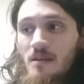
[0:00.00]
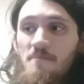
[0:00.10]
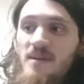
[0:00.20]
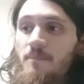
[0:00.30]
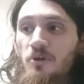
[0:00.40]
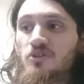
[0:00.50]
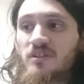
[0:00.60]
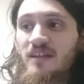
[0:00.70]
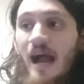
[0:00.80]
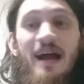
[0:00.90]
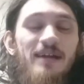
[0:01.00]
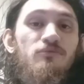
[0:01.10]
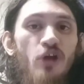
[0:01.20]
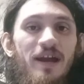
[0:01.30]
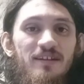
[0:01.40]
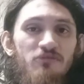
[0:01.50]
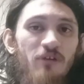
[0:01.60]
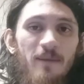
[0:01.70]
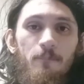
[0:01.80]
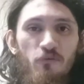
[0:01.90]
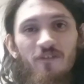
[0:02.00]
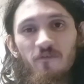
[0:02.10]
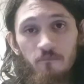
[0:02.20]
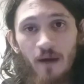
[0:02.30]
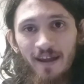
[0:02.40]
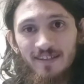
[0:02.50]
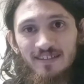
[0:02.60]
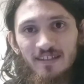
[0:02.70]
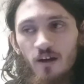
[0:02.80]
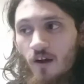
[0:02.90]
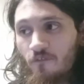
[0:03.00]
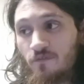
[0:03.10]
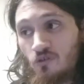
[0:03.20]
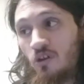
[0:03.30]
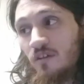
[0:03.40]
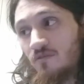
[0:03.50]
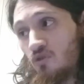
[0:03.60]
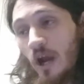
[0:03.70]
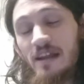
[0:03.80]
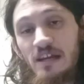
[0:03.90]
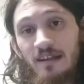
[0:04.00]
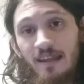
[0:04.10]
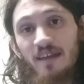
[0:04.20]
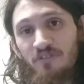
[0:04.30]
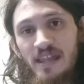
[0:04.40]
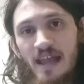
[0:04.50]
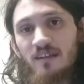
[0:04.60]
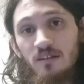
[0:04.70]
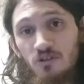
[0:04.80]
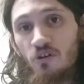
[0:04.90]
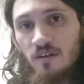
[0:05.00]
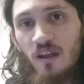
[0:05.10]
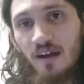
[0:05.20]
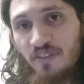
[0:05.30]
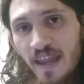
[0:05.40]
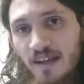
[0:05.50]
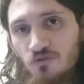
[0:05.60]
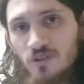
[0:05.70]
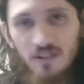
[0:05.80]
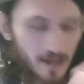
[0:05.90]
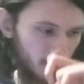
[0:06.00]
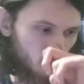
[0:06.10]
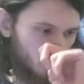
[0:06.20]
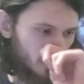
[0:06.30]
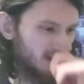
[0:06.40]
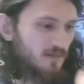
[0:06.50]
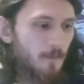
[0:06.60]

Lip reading: And me personally, I am trying to improve myself to try to get to unlock the extra stage.